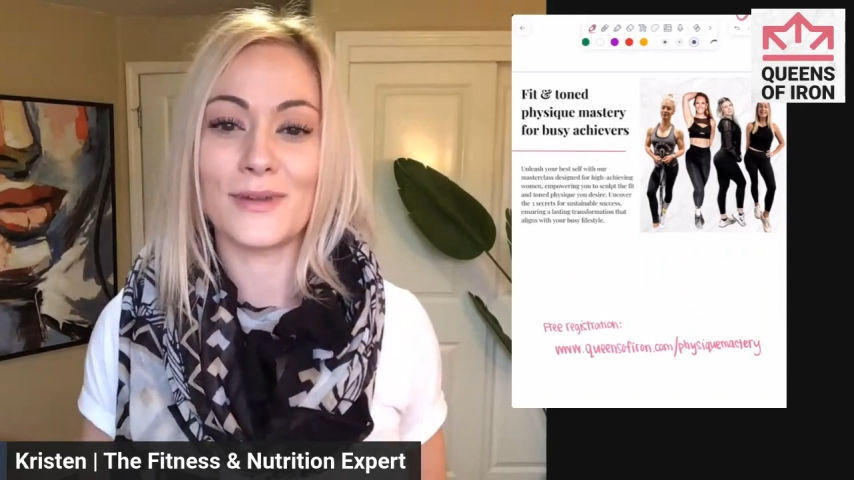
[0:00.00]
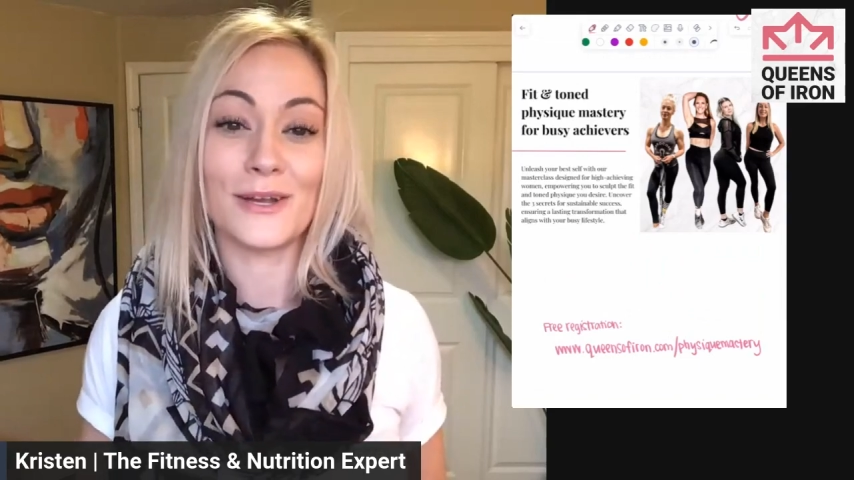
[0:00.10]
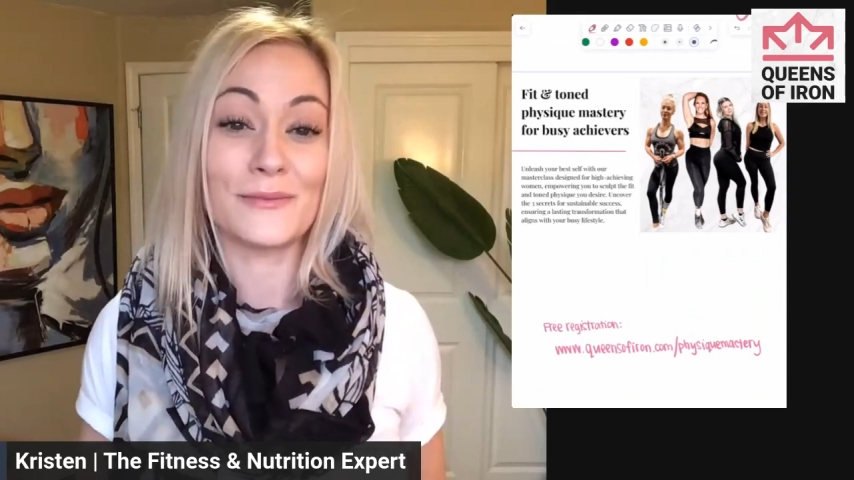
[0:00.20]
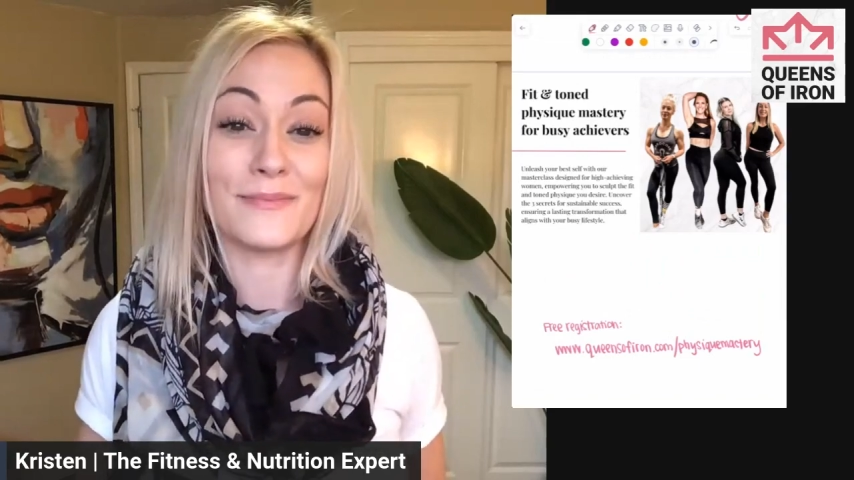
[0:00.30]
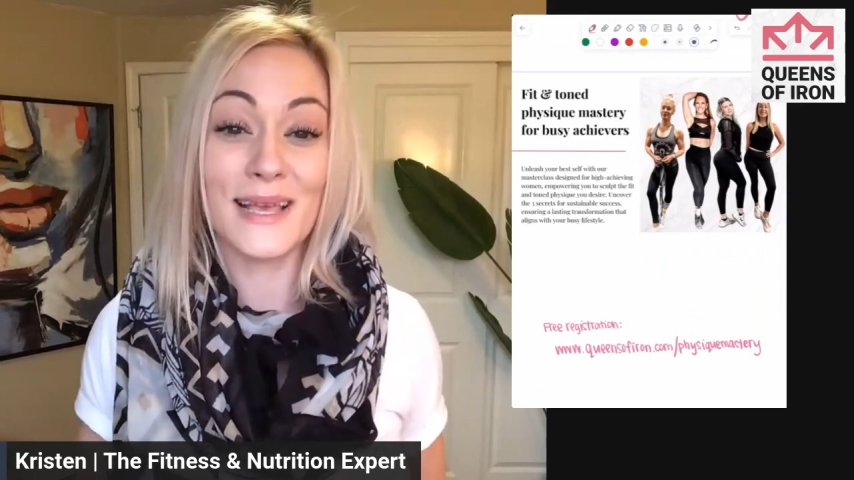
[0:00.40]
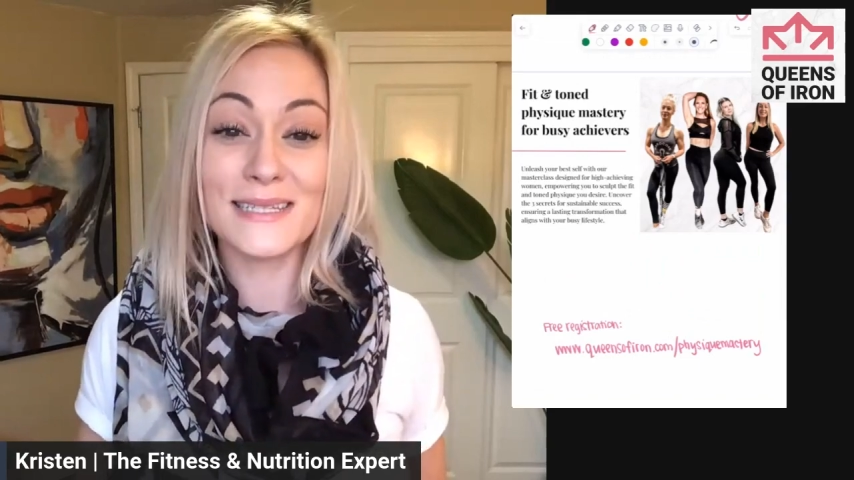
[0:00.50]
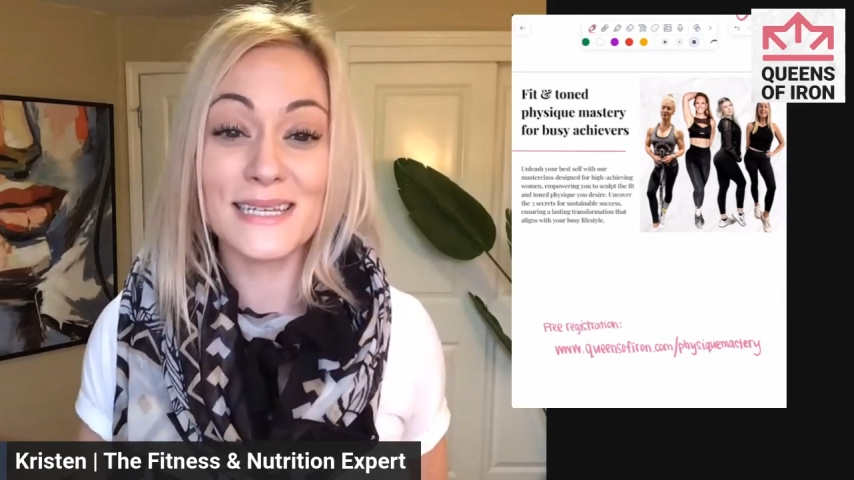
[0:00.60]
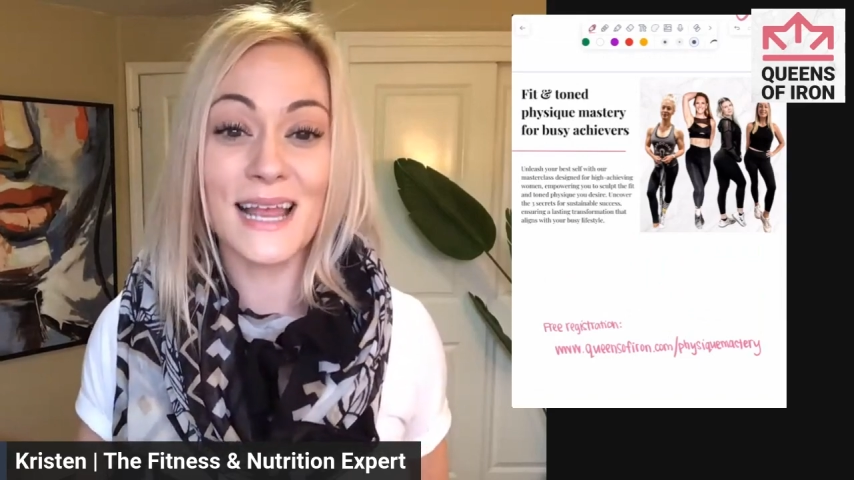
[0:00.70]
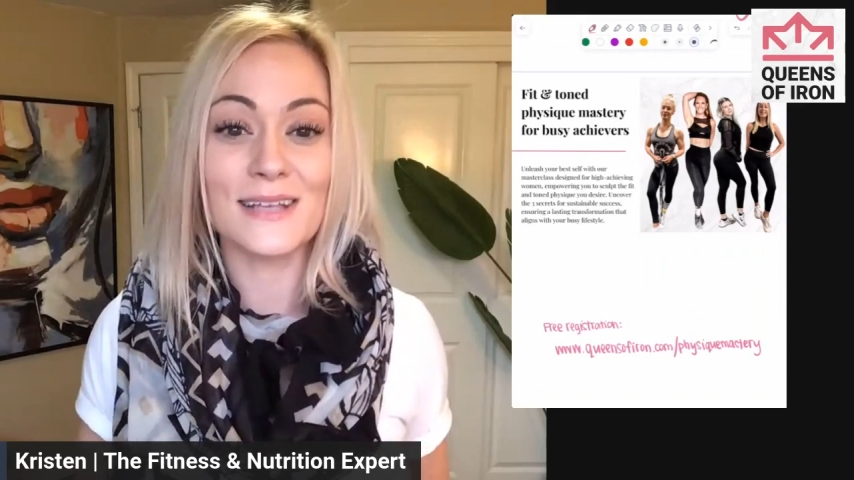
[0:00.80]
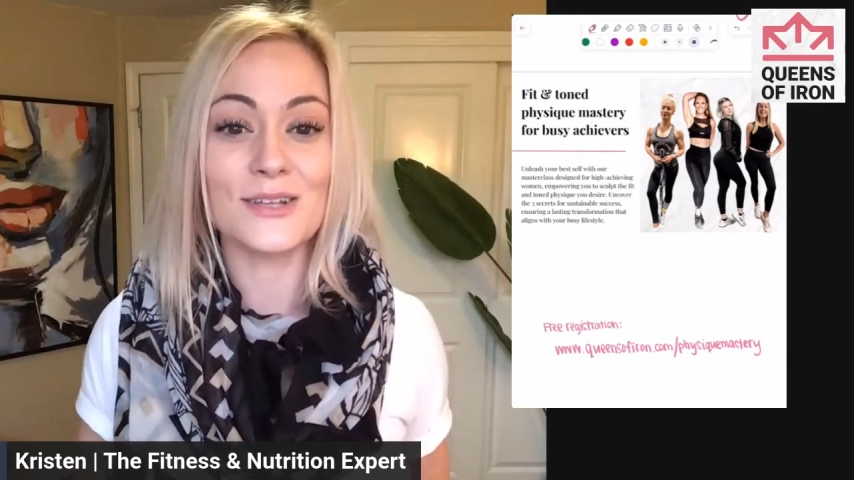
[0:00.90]
You're
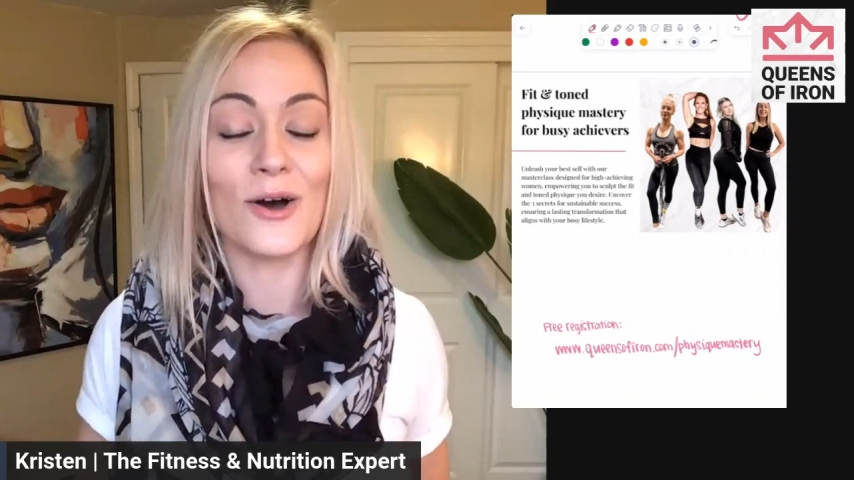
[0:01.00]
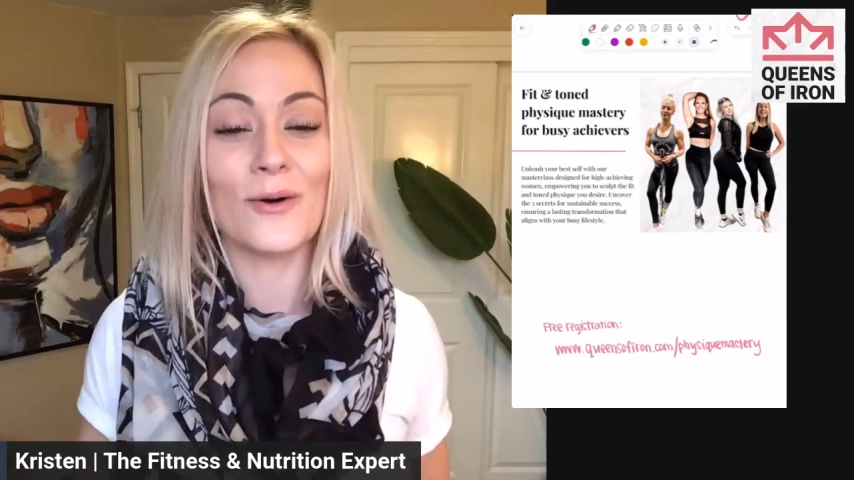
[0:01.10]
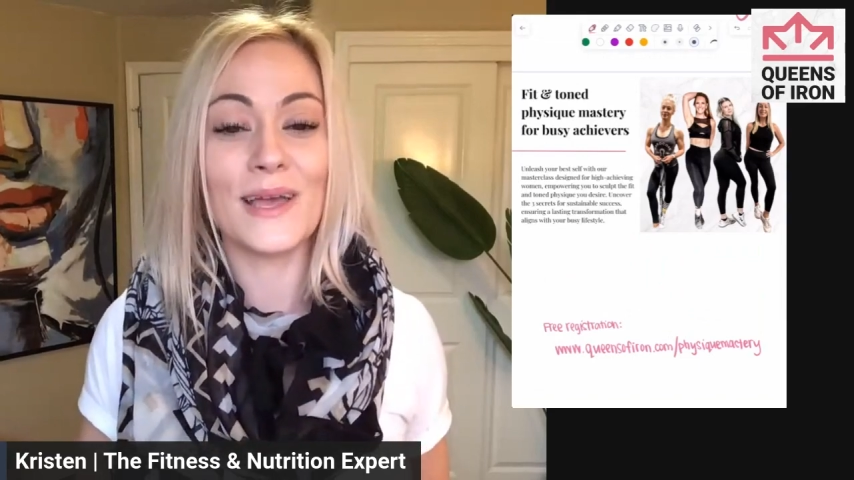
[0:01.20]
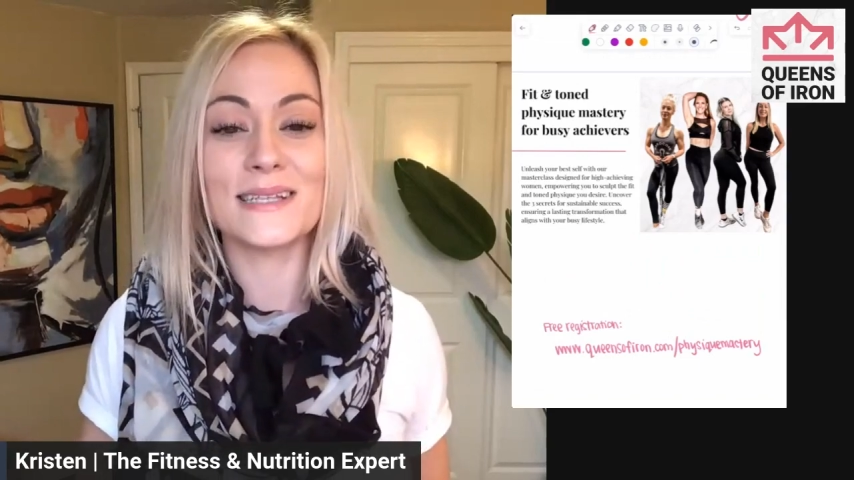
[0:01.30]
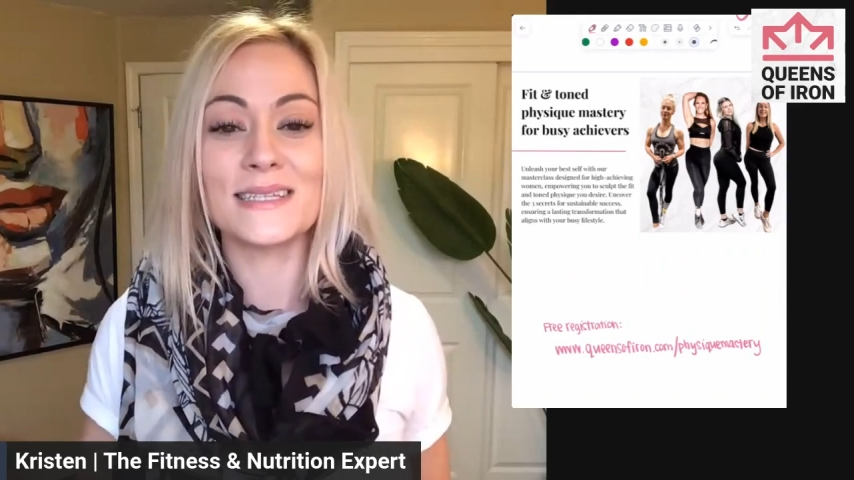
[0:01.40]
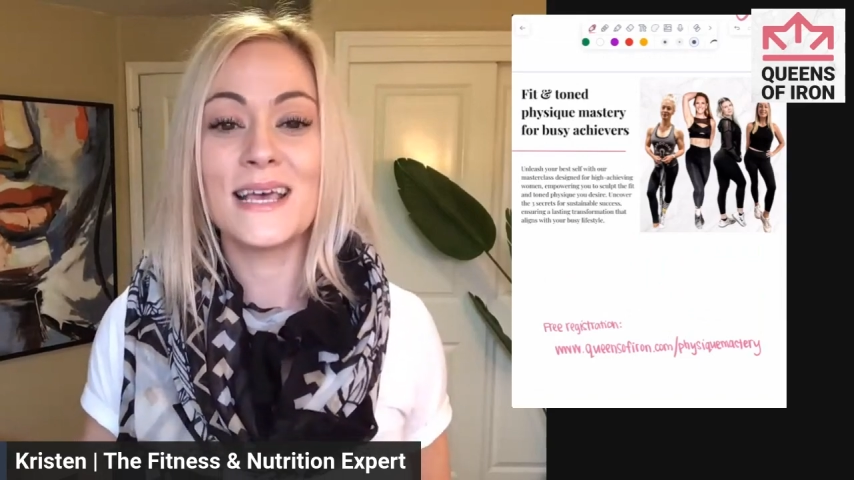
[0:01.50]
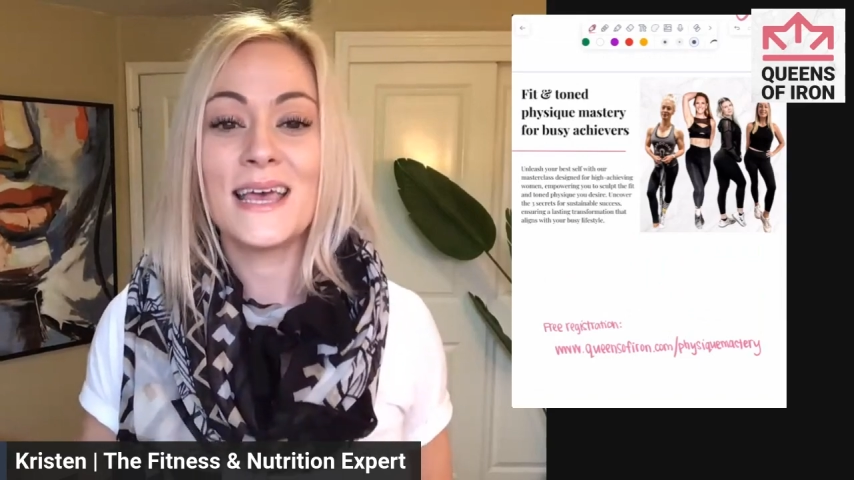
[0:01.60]
amazing as always.